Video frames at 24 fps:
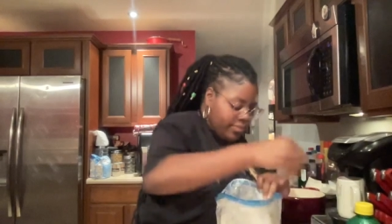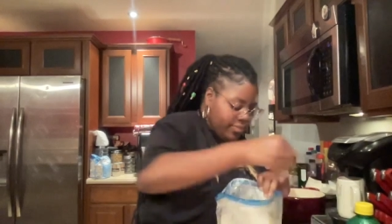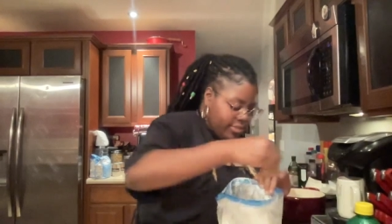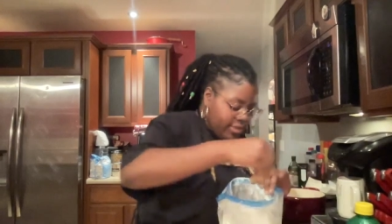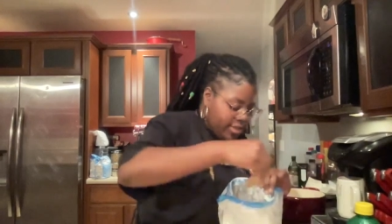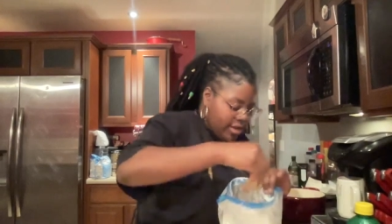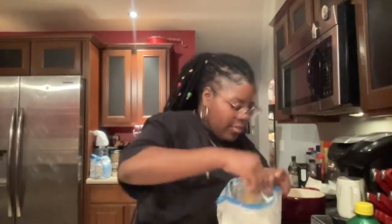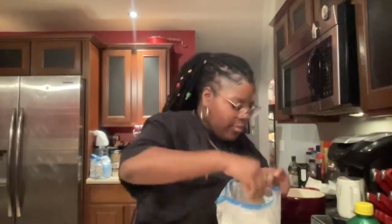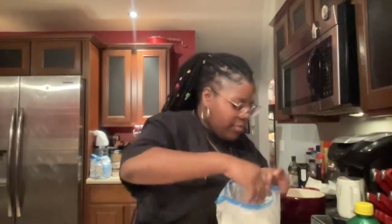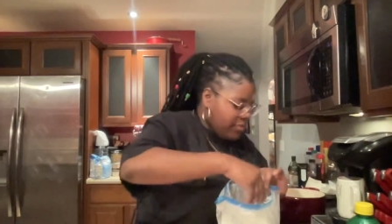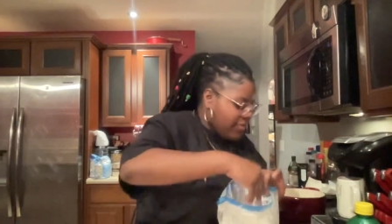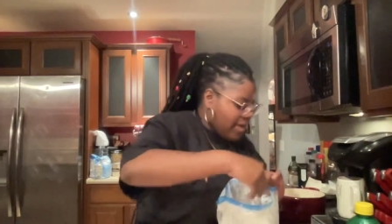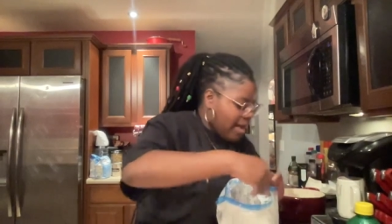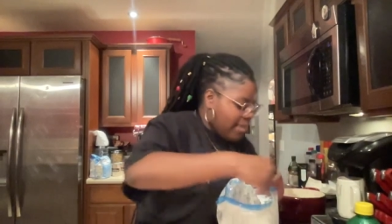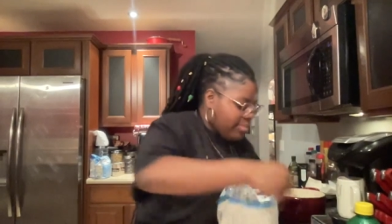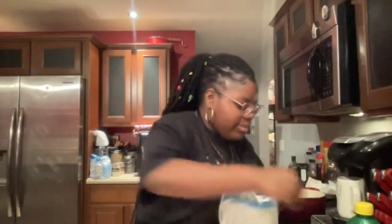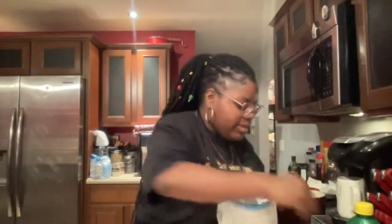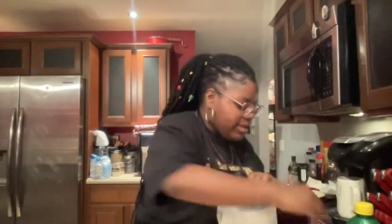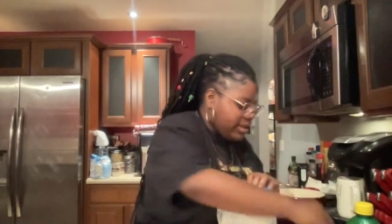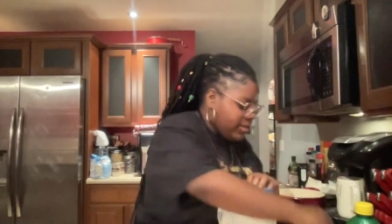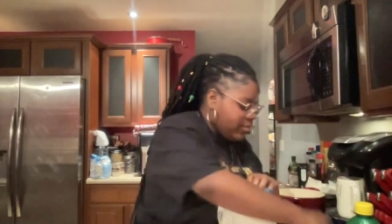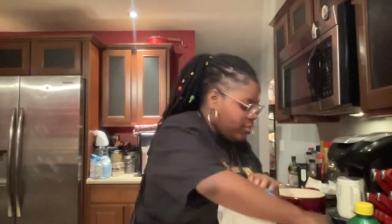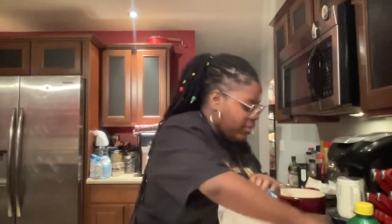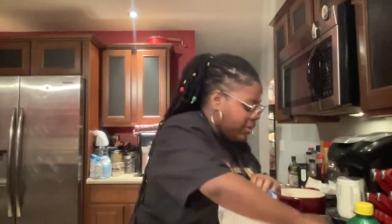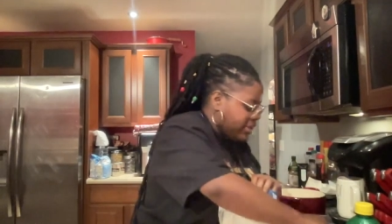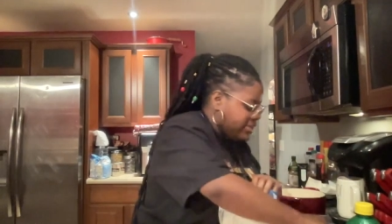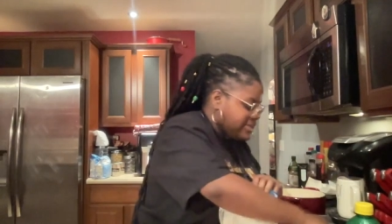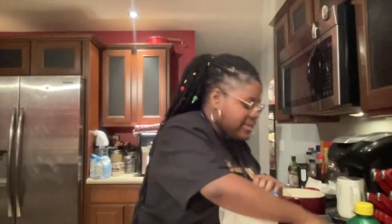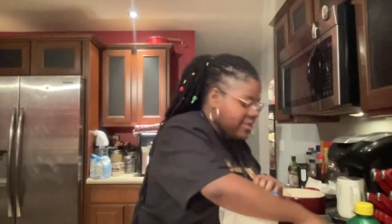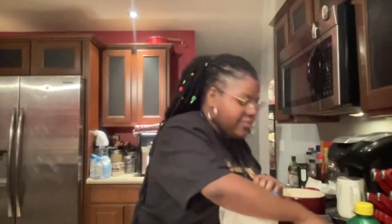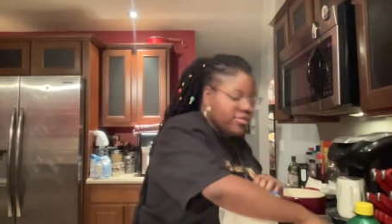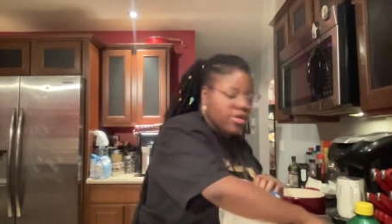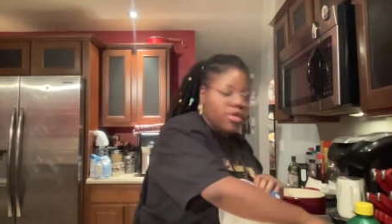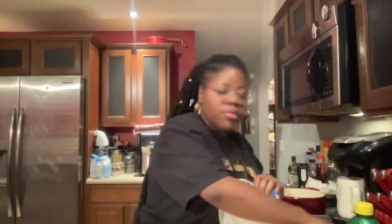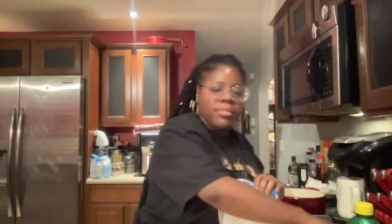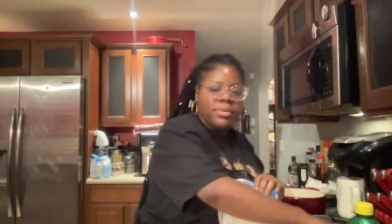And we've got plenty of wings
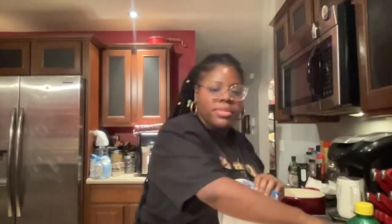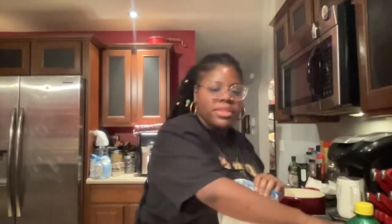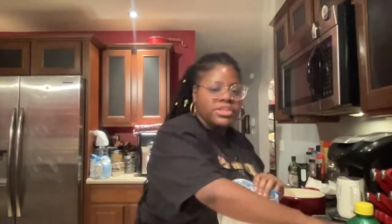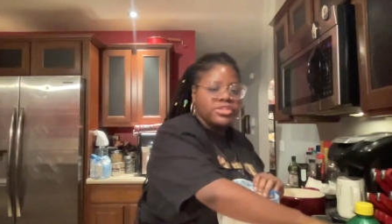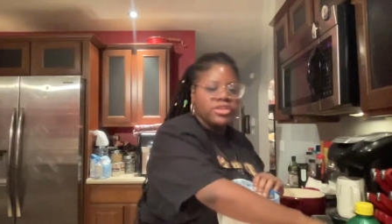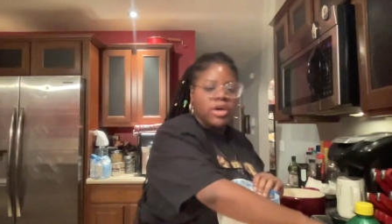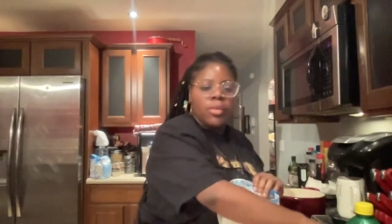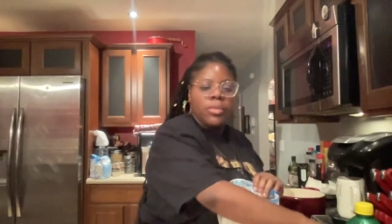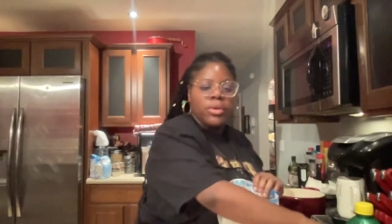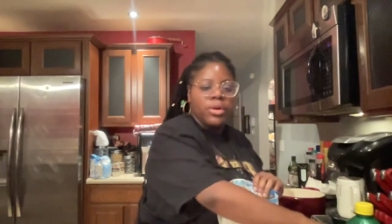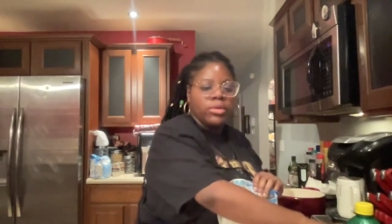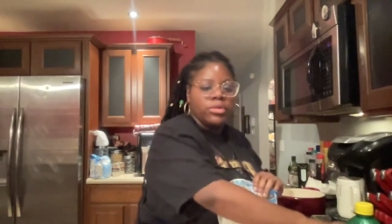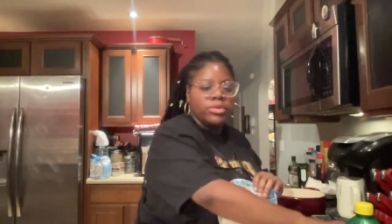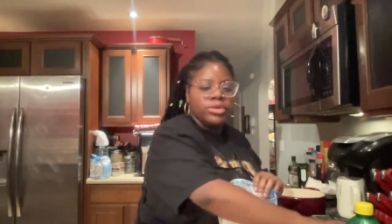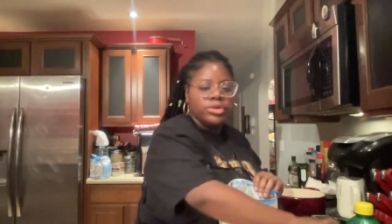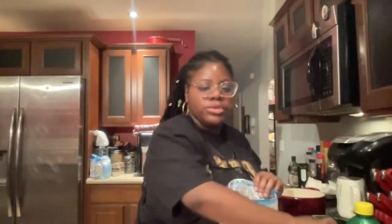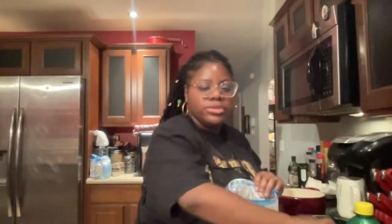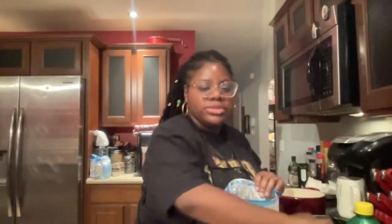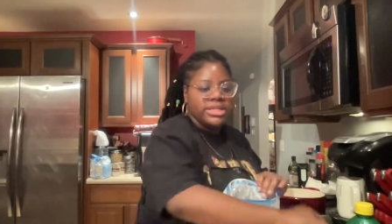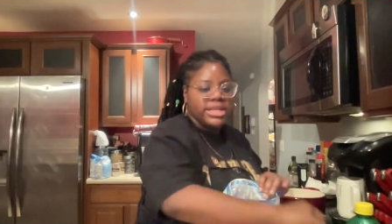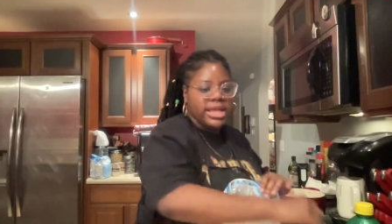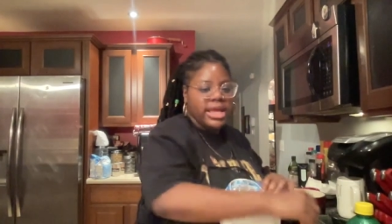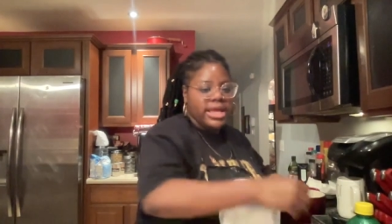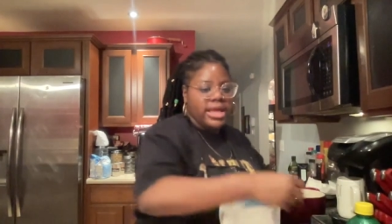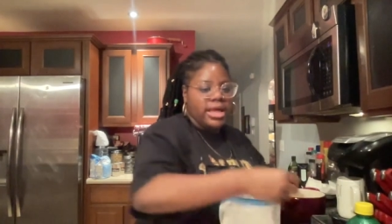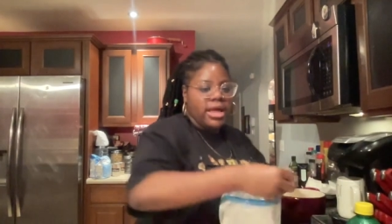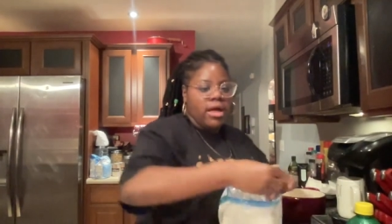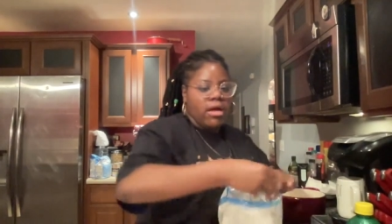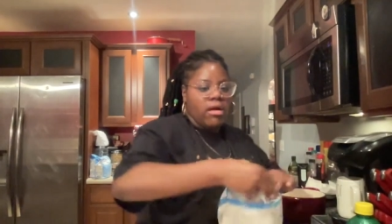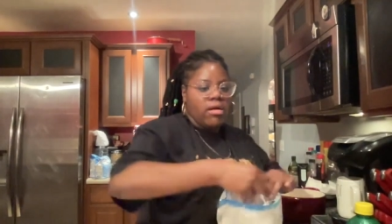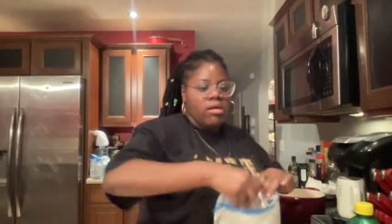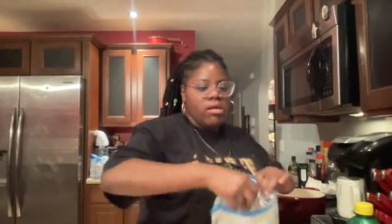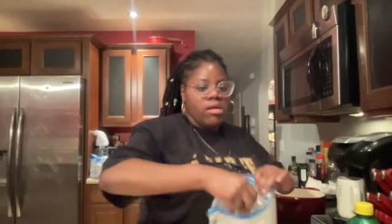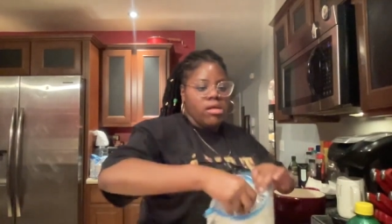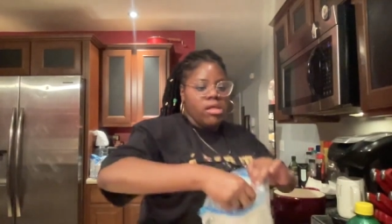left over, but this is all we're gonna do today, y'all.